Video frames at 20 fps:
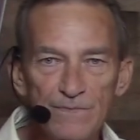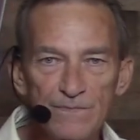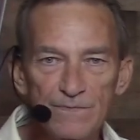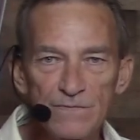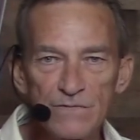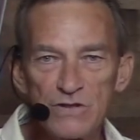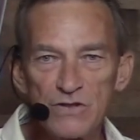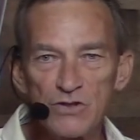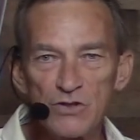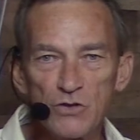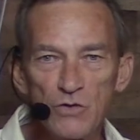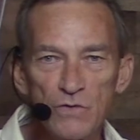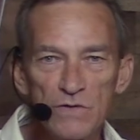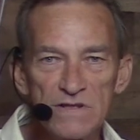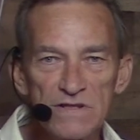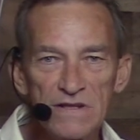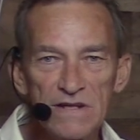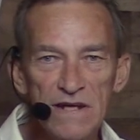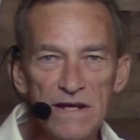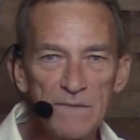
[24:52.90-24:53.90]
just shoot
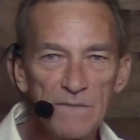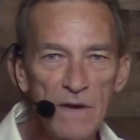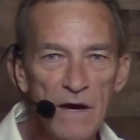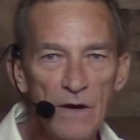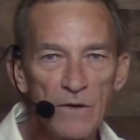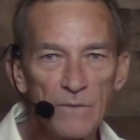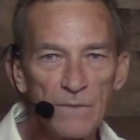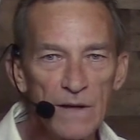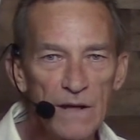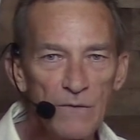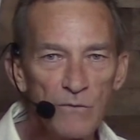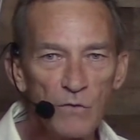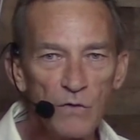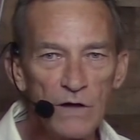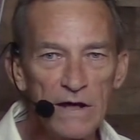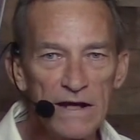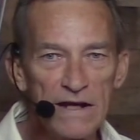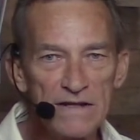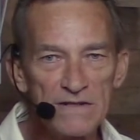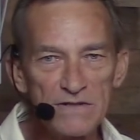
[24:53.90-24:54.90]
us an email and we'll
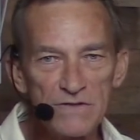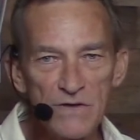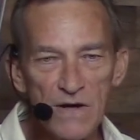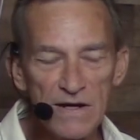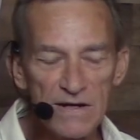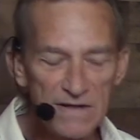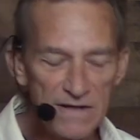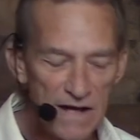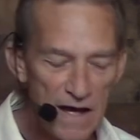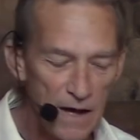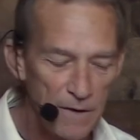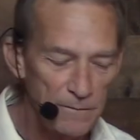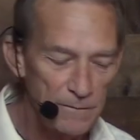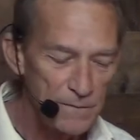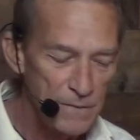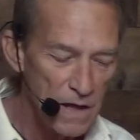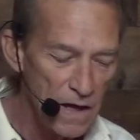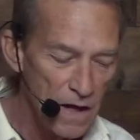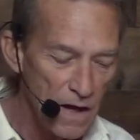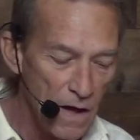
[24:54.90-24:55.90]
get it straightened out.
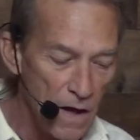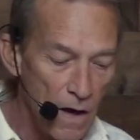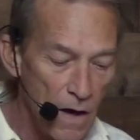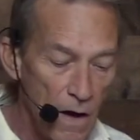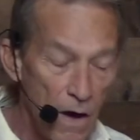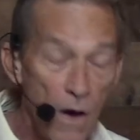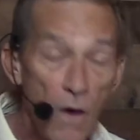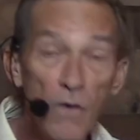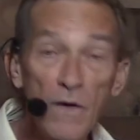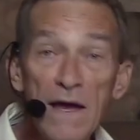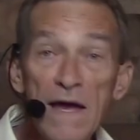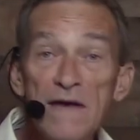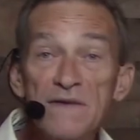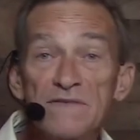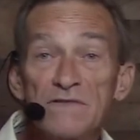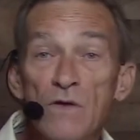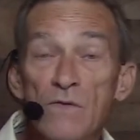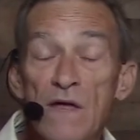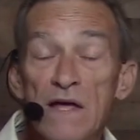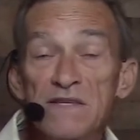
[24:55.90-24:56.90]
Okay,
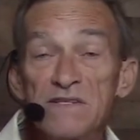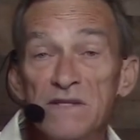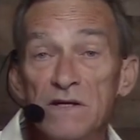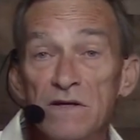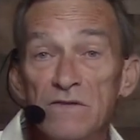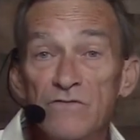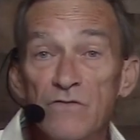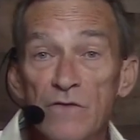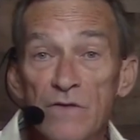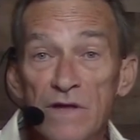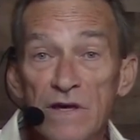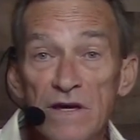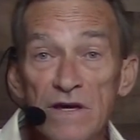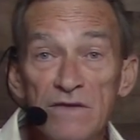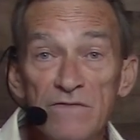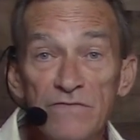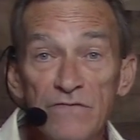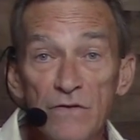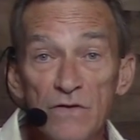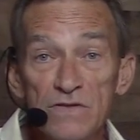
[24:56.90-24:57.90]
so that's it for the
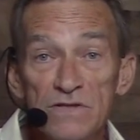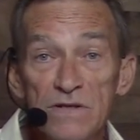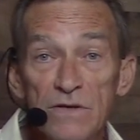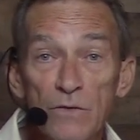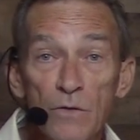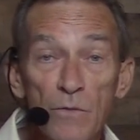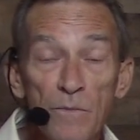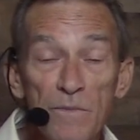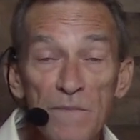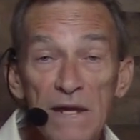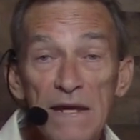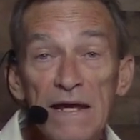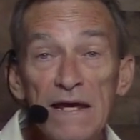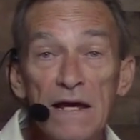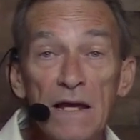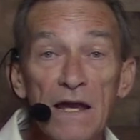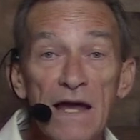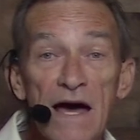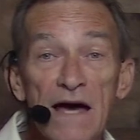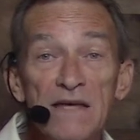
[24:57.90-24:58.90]
first little mini
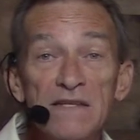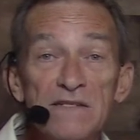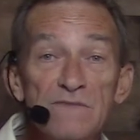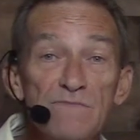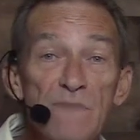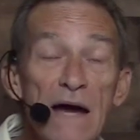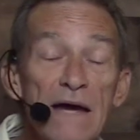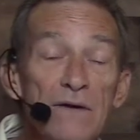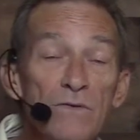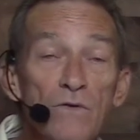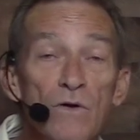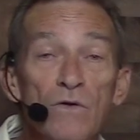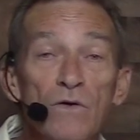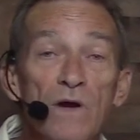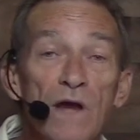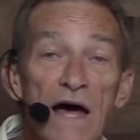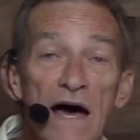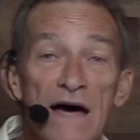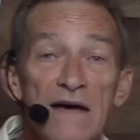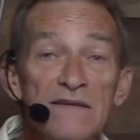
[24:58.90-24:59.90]
class, micro
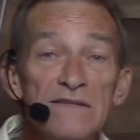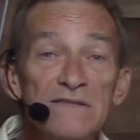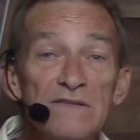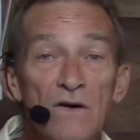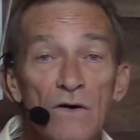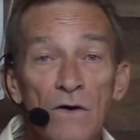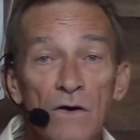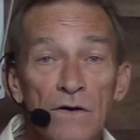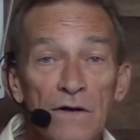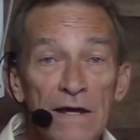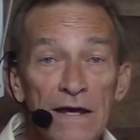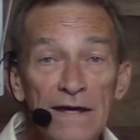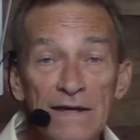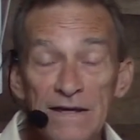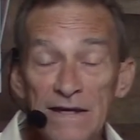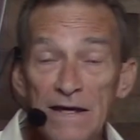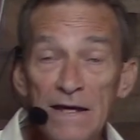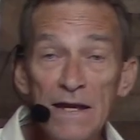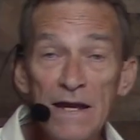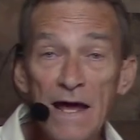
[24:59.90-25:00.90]
class on
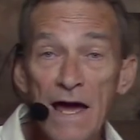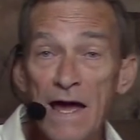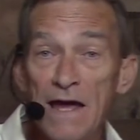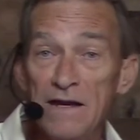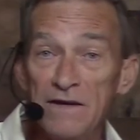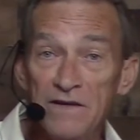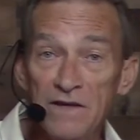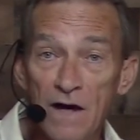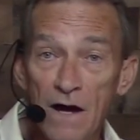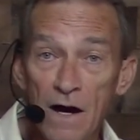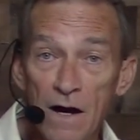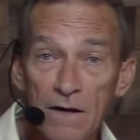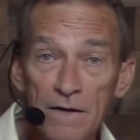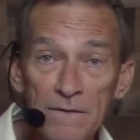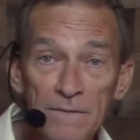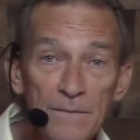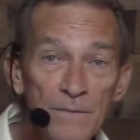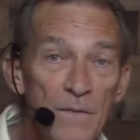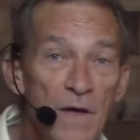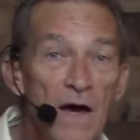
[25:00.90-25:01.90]
Yin and Yang.
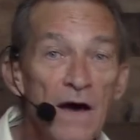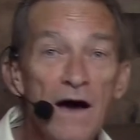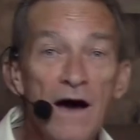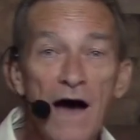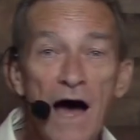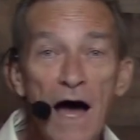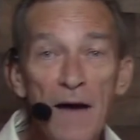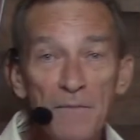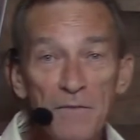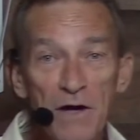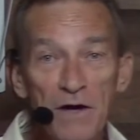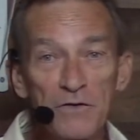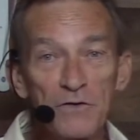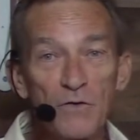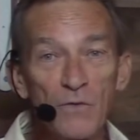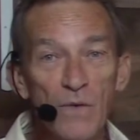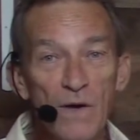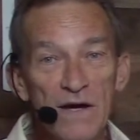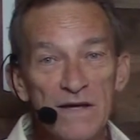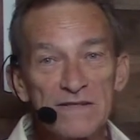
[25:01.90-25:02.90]
I'm Dr.
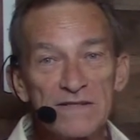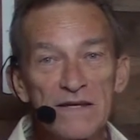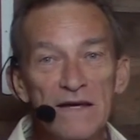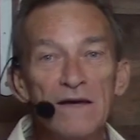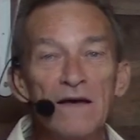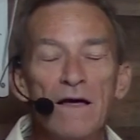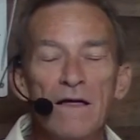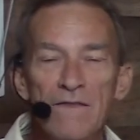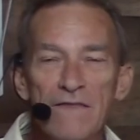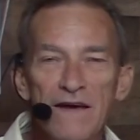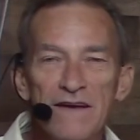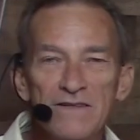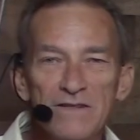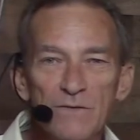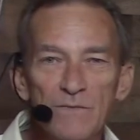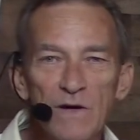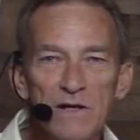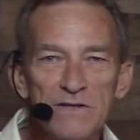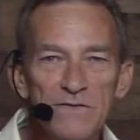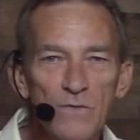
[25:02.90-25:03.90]
Wes. Thanks so
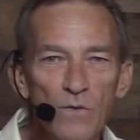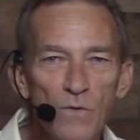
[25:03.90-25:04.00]
much for